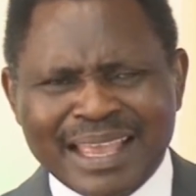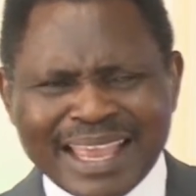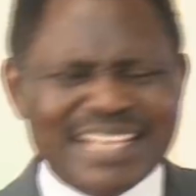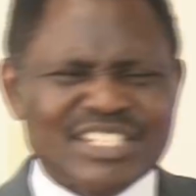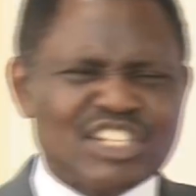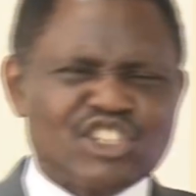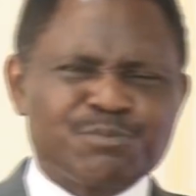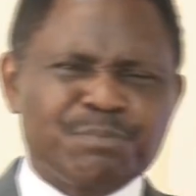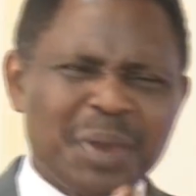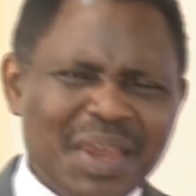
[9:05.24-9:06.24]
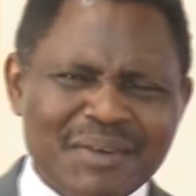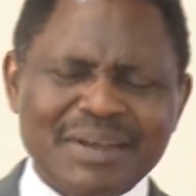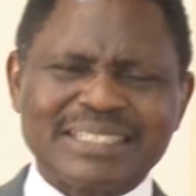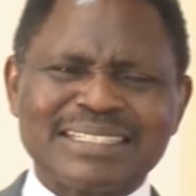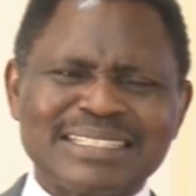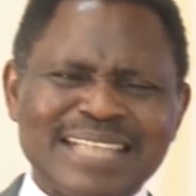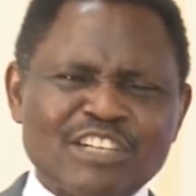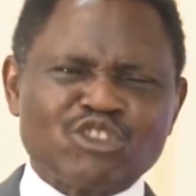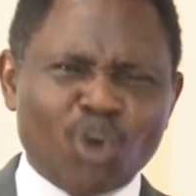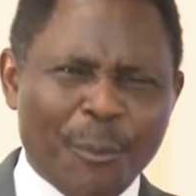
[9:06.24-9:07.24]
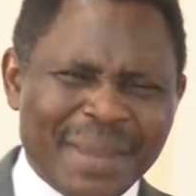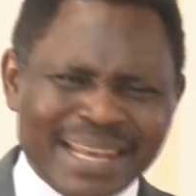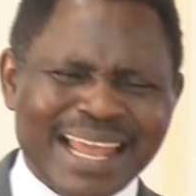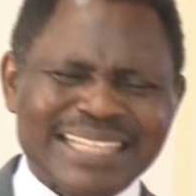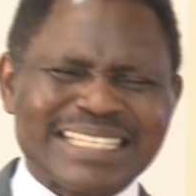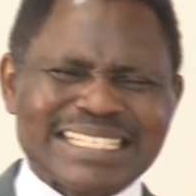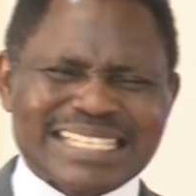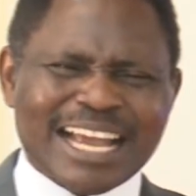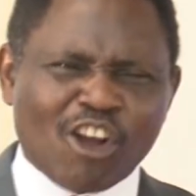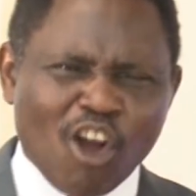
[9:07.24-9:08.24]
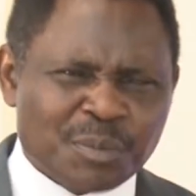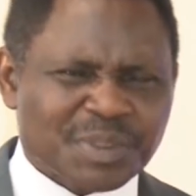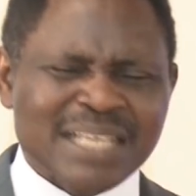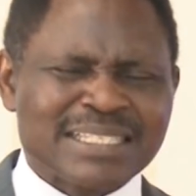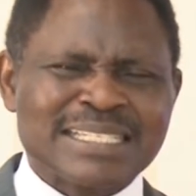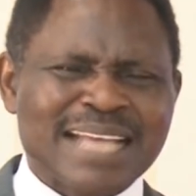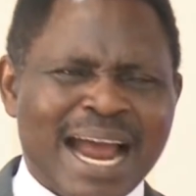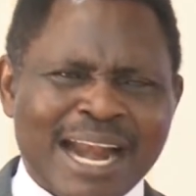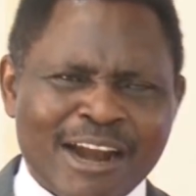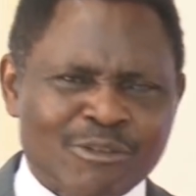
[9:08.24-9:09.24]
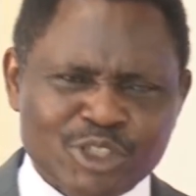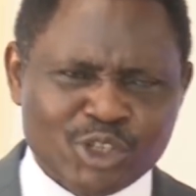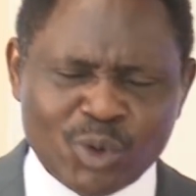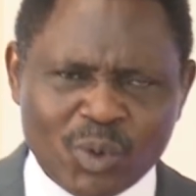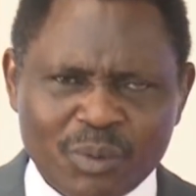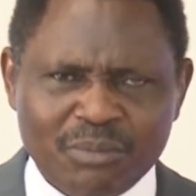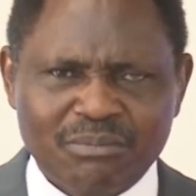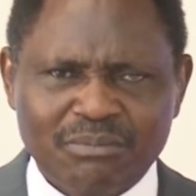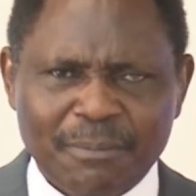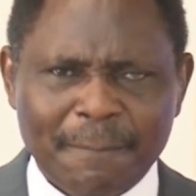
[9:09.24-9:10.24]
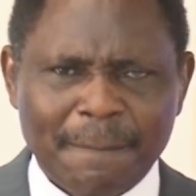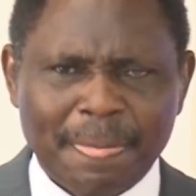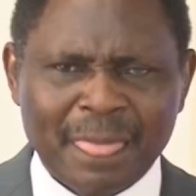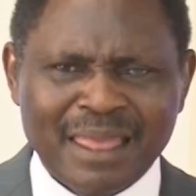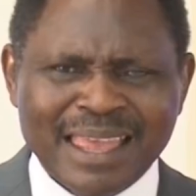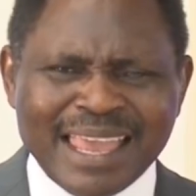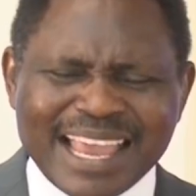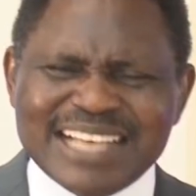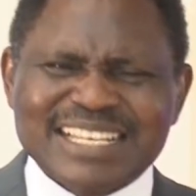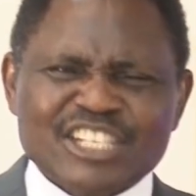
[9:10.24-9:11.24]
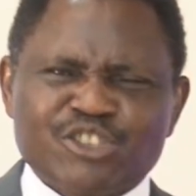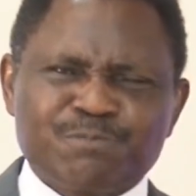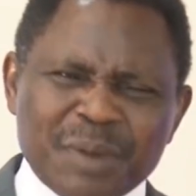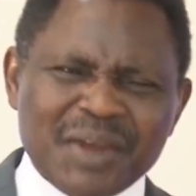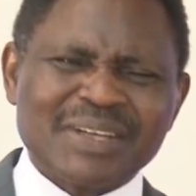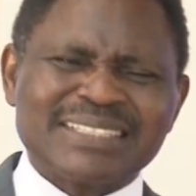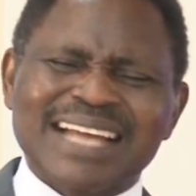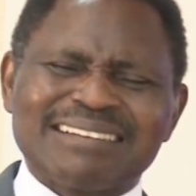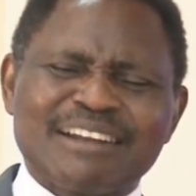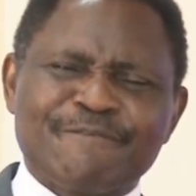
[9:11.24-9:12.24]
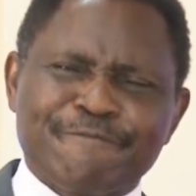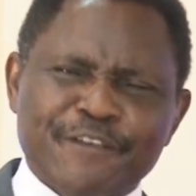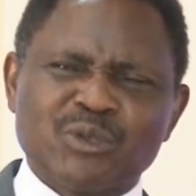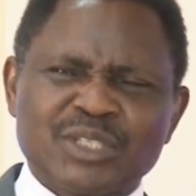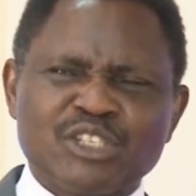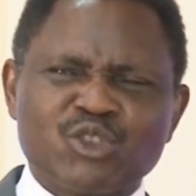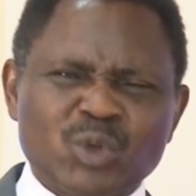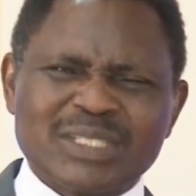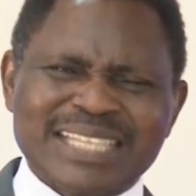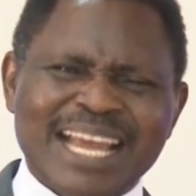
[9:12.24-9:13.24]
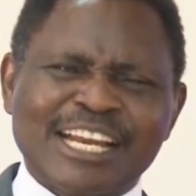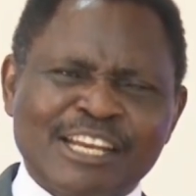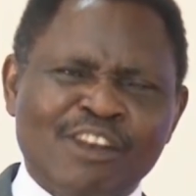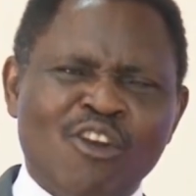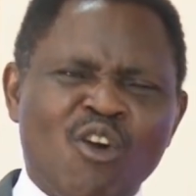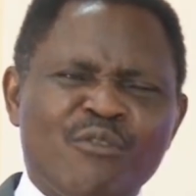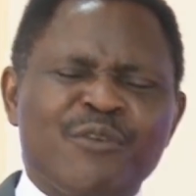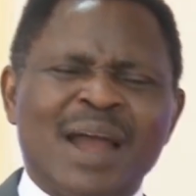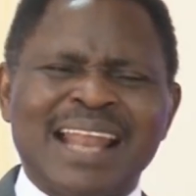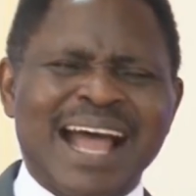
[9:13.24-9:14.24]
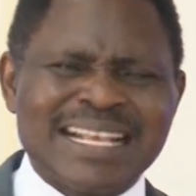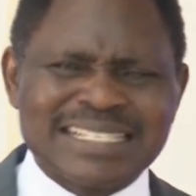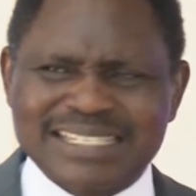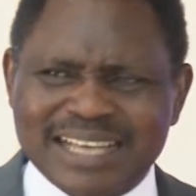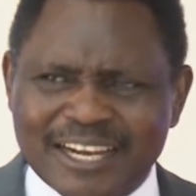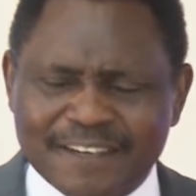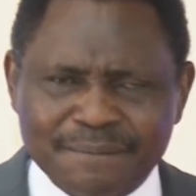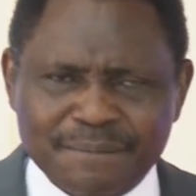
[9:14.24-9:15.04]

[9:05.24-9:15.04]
It's the spirit that dominates the circumstances around you. It's the spirit that refuses to take no for an answer.